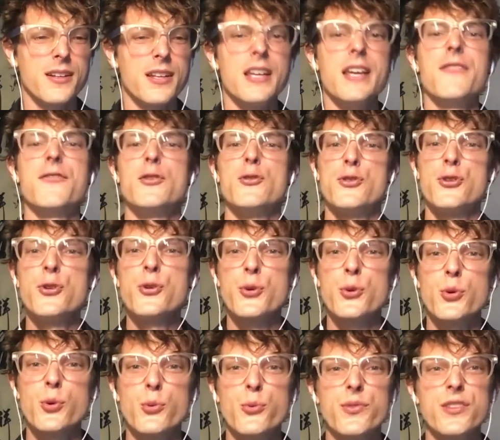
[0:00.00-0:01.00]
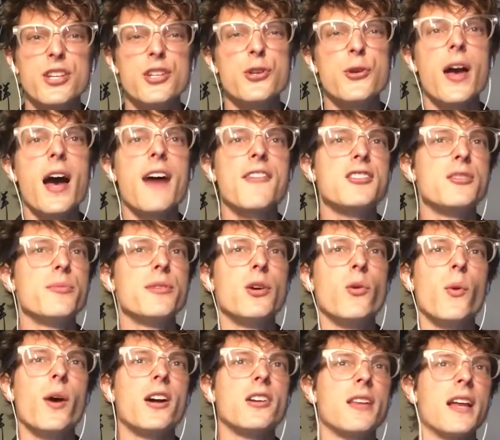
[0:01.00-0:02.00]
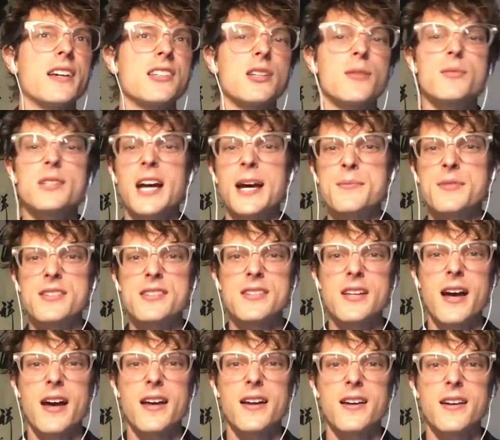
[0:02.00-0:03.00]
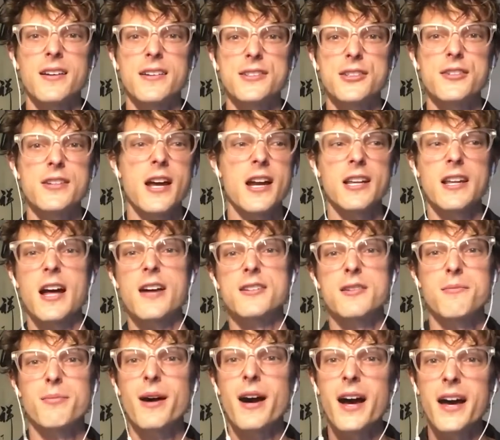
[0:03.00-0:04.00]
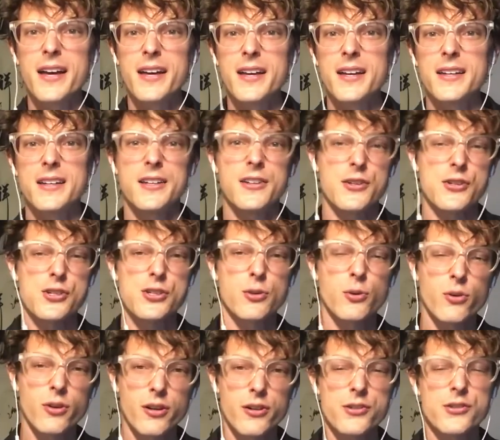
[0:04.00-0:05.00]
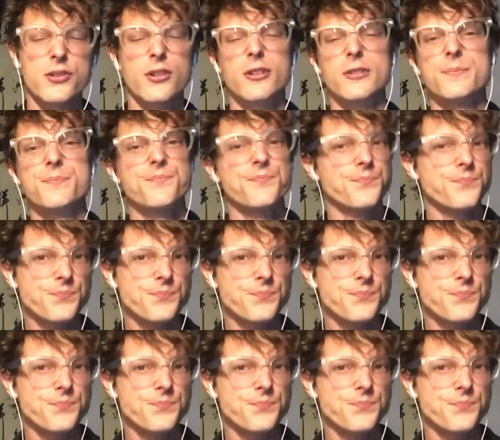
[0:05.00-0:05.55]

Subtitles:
if you do, then you have to be aware, like sometimes you're not allowed to buy it in a store. So